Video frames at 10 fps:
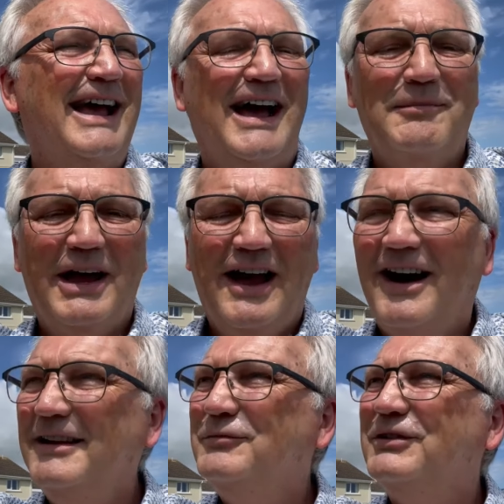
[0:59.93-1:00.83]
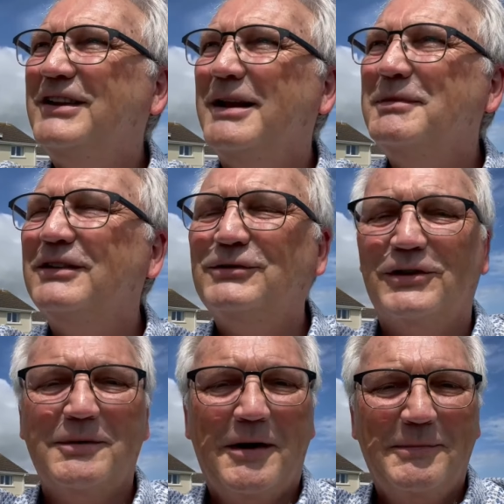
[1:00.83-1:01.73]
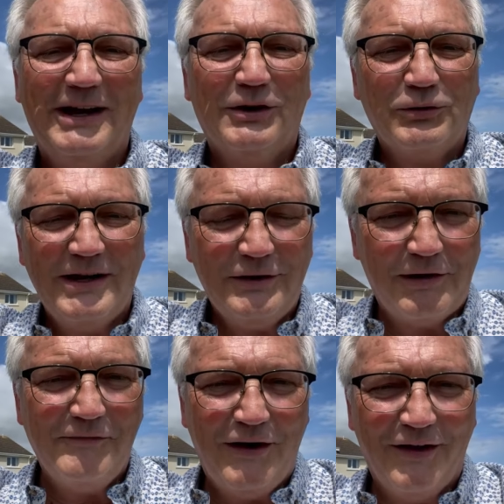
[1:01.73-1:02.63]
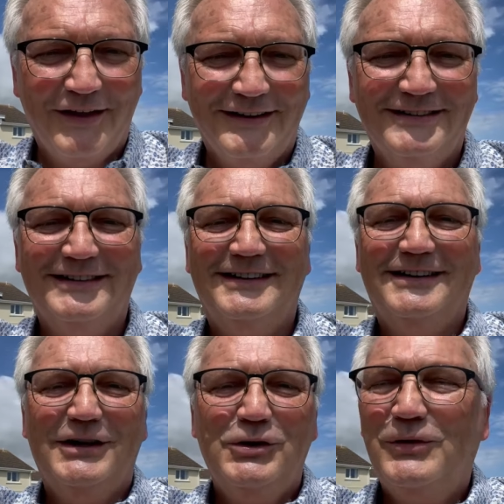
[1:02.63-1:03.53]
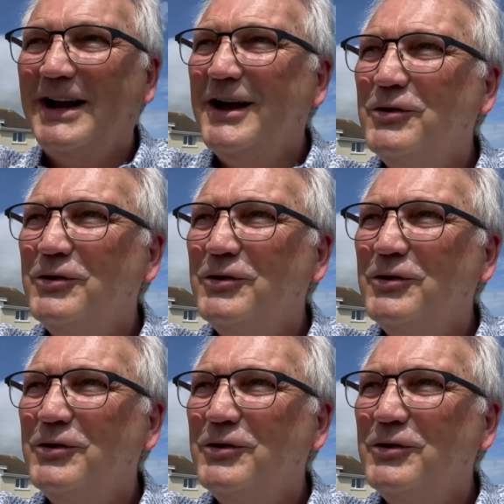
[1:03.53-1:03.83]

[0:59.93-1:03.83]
And my aunt was telling me a story about my great grandfather who ran a